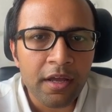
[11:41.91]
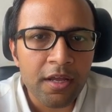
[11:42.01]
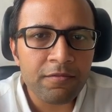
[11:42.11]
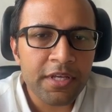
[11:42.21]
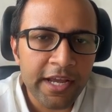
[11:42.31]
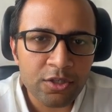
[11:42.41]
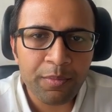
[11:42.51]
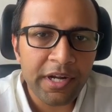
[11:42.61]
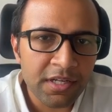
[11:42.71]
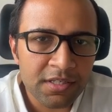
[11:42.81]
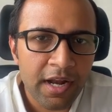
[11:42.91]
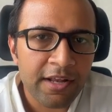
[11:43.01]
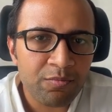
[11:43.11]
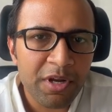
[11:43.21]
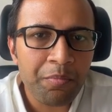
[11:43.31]
If the expenditure
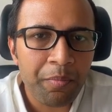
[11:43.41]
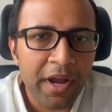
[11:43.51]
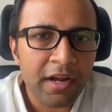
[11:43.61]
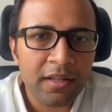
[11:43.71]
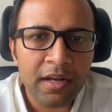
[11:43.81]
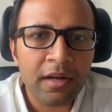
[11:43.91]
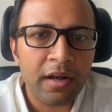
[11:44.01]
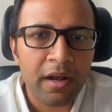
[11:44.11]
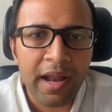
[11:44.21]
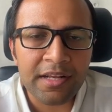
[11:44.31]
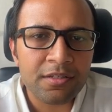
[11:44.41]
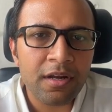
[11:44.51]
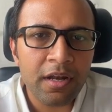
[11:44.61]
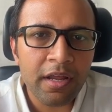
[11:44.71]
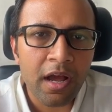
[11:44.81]
has been paid, then
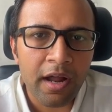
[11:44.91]
naturally,